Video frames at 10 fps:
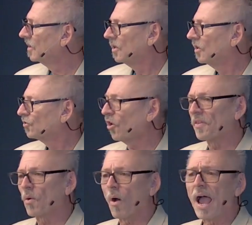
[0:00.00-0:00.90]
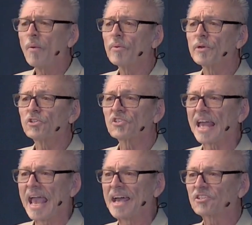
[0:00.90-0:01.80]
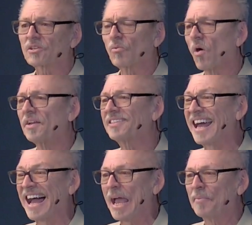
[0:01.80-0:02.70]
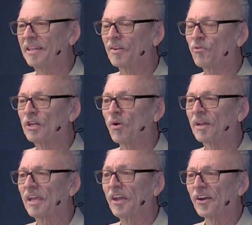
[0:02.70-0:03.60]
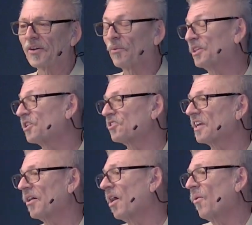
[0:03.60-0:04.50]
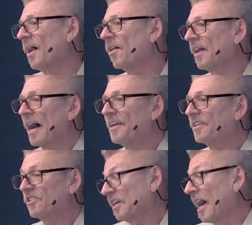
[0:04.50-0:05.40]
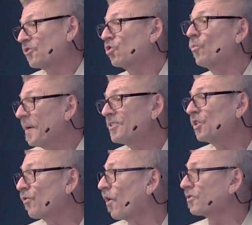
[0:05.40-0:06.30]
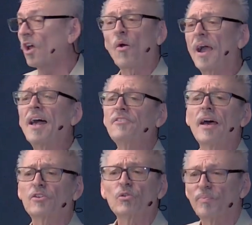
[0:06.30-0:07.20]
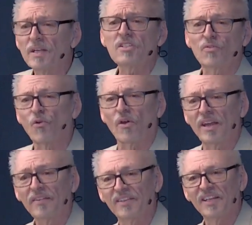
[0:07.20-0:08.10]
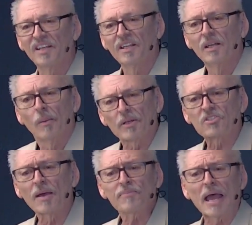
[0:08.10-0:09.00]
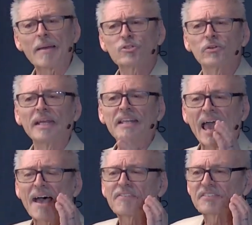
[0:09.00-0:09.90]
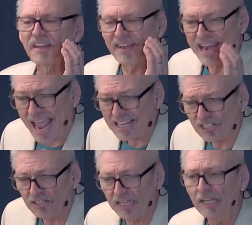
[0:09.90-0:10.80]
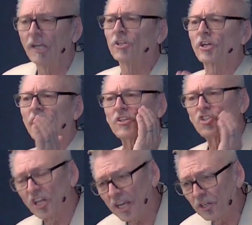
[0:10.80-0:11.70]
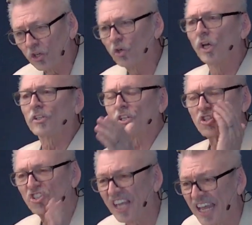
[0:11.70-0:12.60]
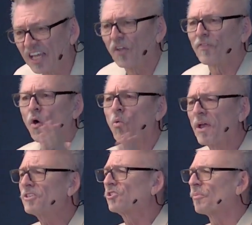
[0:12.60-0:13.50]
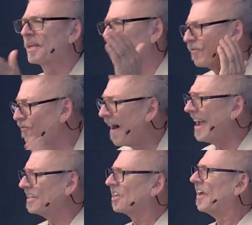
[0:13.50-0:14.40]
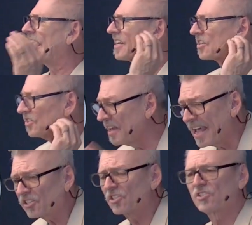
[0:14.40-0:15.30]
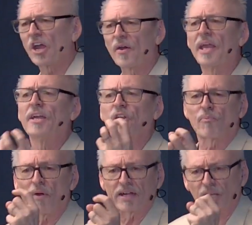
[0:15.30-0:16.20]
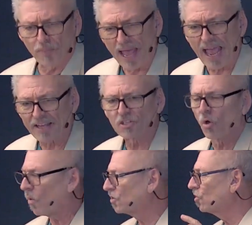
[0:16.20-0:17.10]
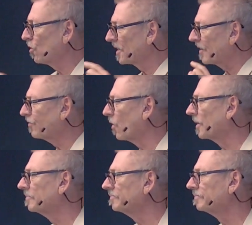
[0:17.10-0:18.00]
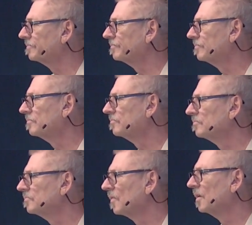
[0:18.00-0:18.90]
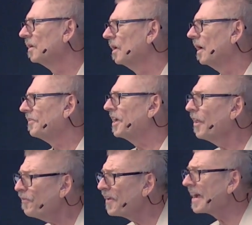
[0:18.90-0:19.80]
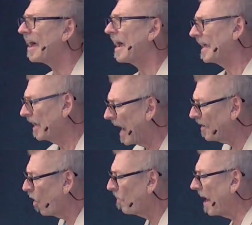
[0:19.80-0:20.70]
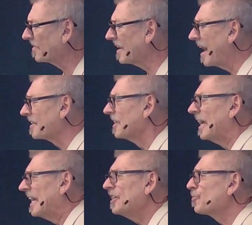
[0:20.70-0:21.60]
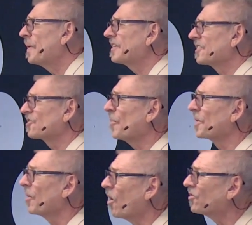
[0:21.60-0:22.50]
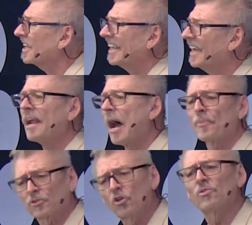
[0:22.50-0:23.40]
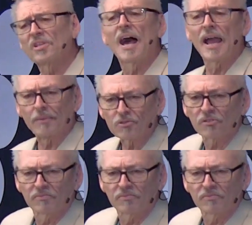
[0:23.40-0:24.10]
So then why would we just ask one time and then if we don't hear, we just say, oh, well, God's too busy for us. No, God's not too busy for you. But sometimes you need to have the tenacity to continue to seek the wisdom and advice that is necessary to bring to pass what you're looking for. And the other thing I know about God is he speaks at some of the most inopportune times.